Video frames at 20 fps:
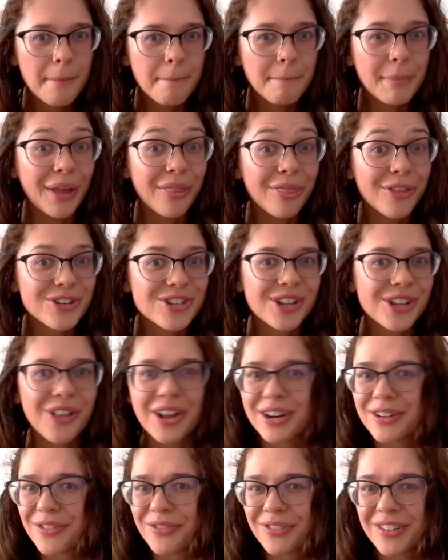But there's a
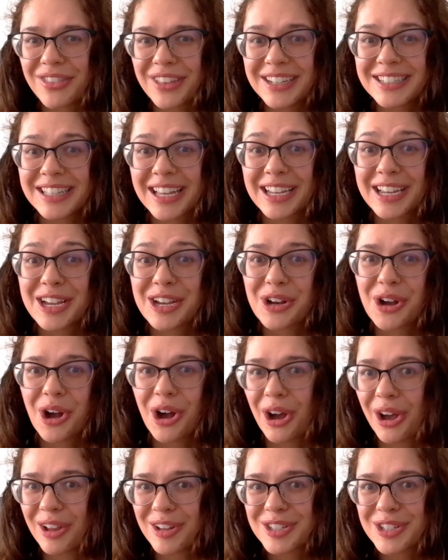lot of different things that can
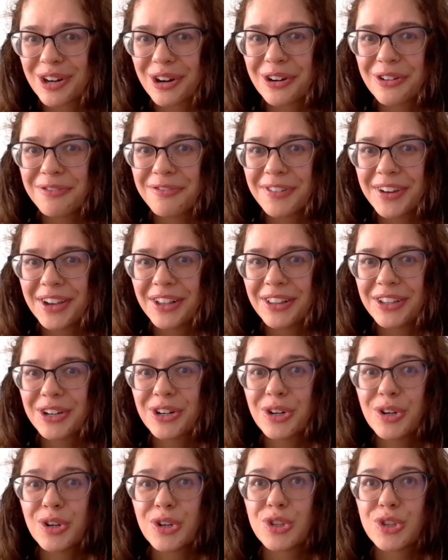cause heart failure.